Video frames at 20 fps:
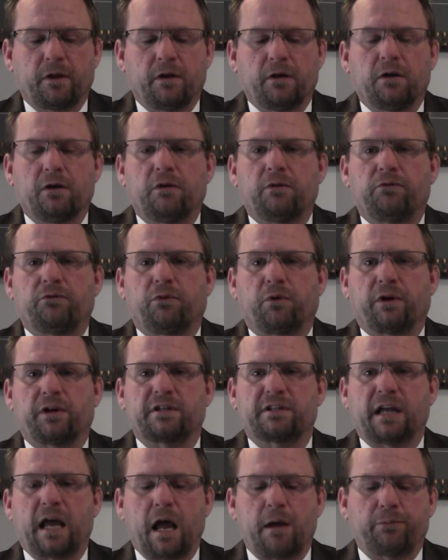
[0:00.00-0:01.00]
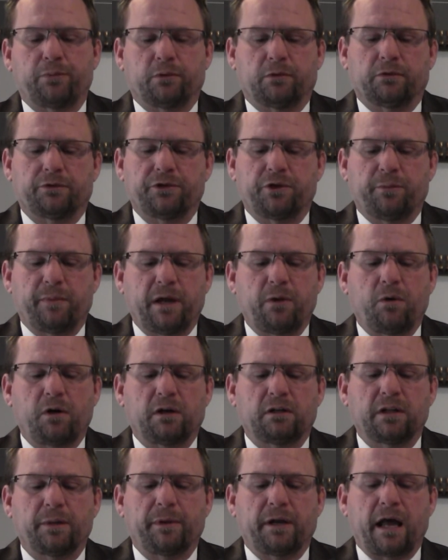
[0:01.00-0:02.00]
For example, you may want
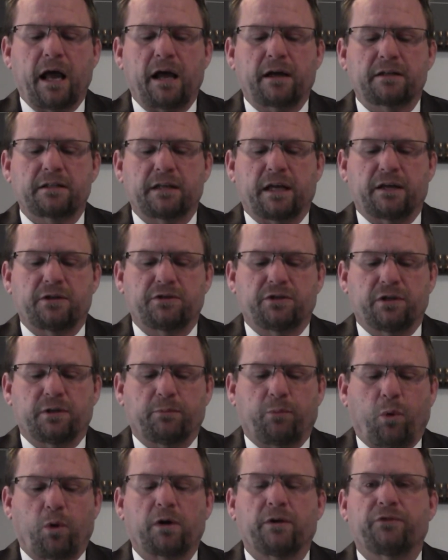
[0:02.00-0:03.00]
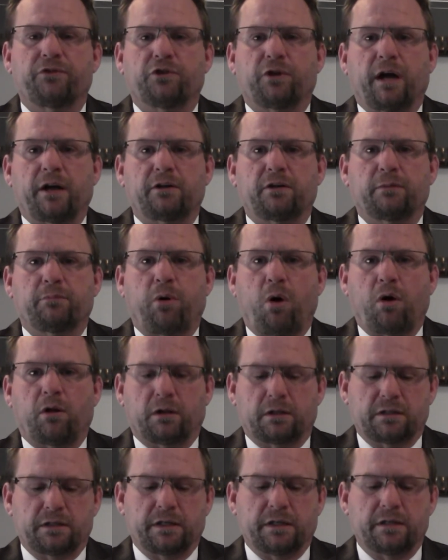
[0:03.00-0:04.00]
to limit access to your board of director
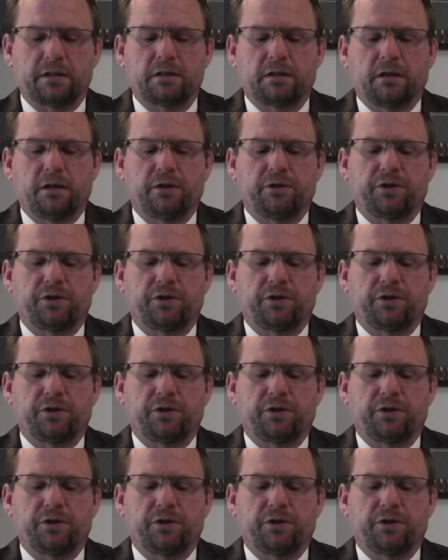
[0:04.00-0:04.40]
policies